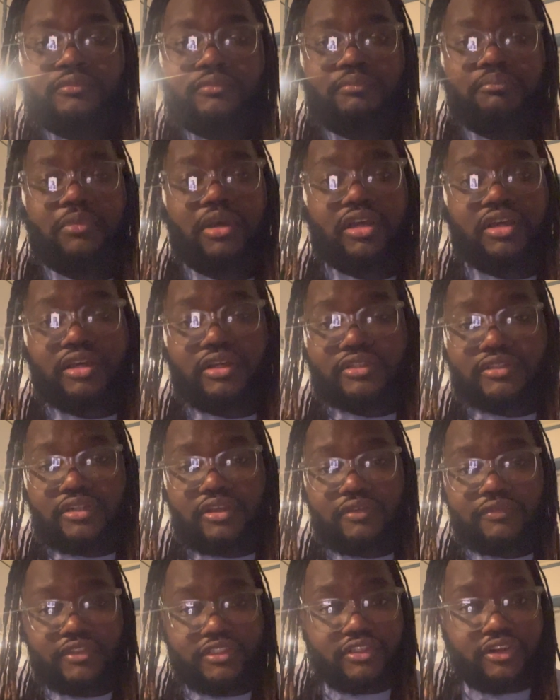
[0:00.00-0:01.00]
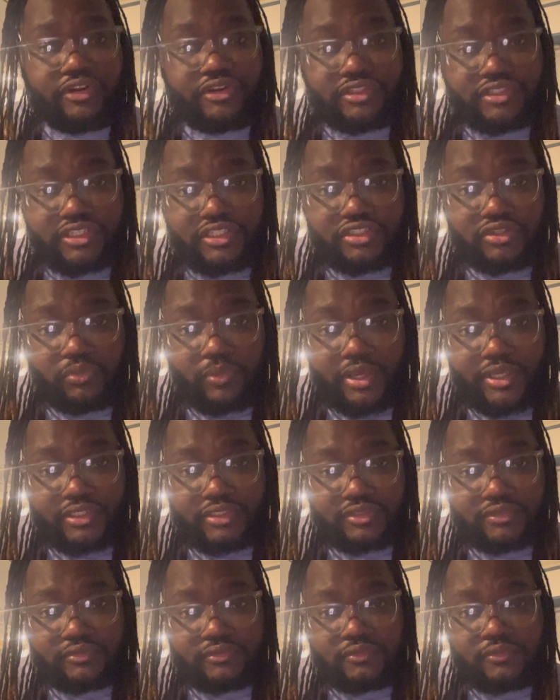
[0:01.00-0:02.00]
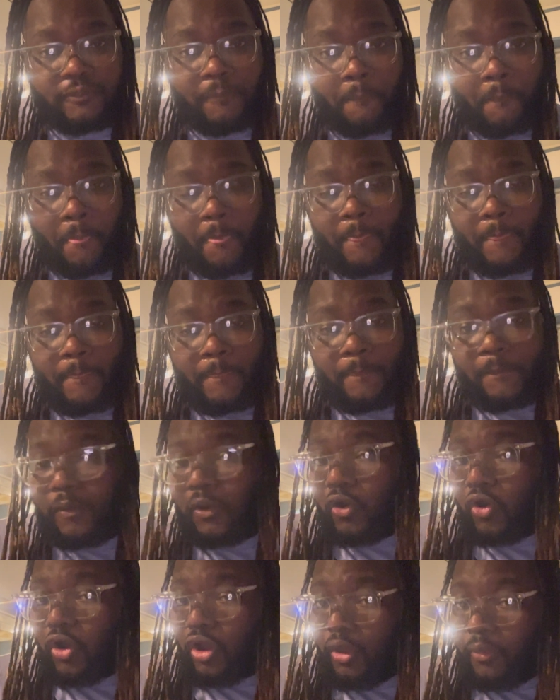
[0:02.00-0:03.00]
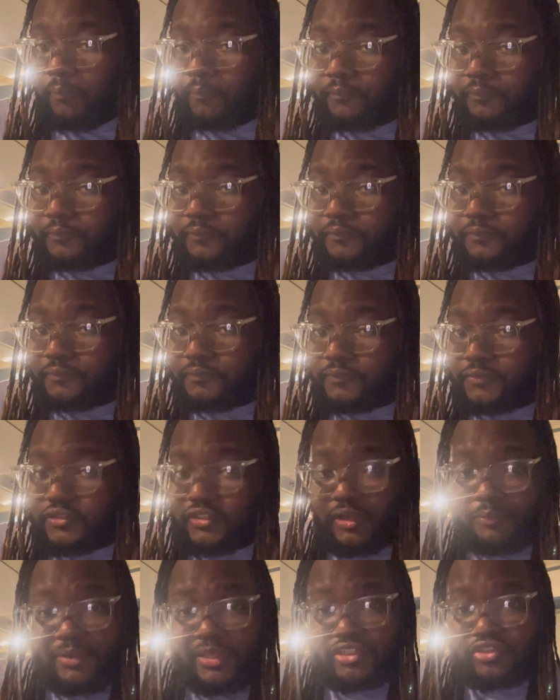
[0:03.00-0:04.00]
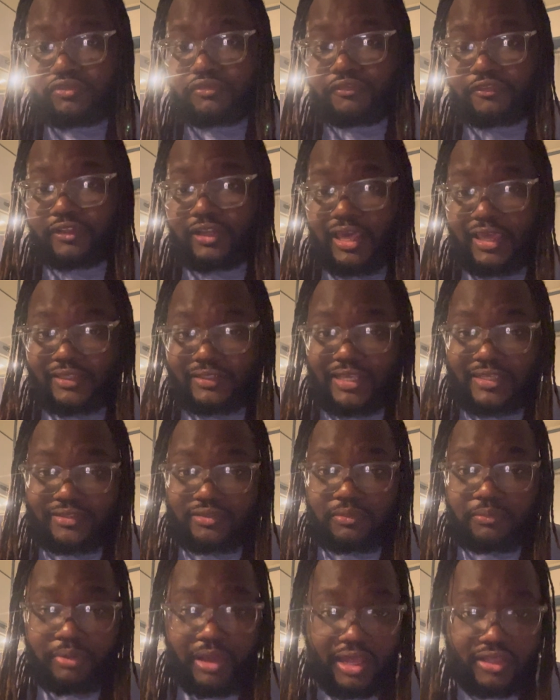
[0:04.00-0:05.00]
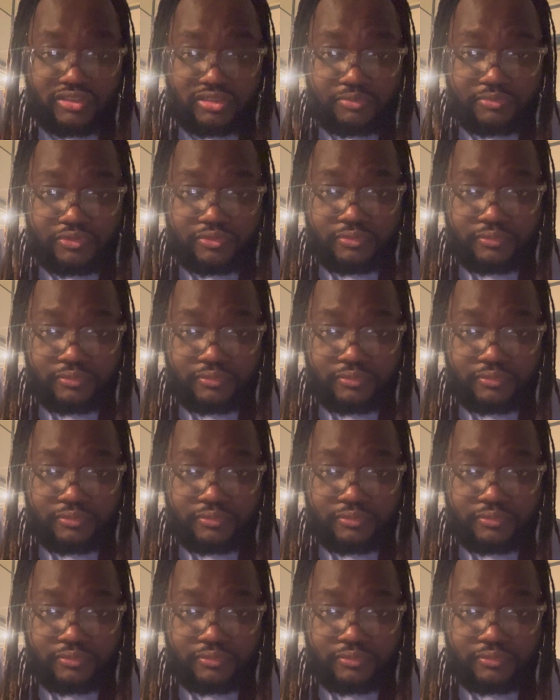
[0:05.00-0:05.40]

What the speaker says: because of a certain situation or something that you feel like that's impossible.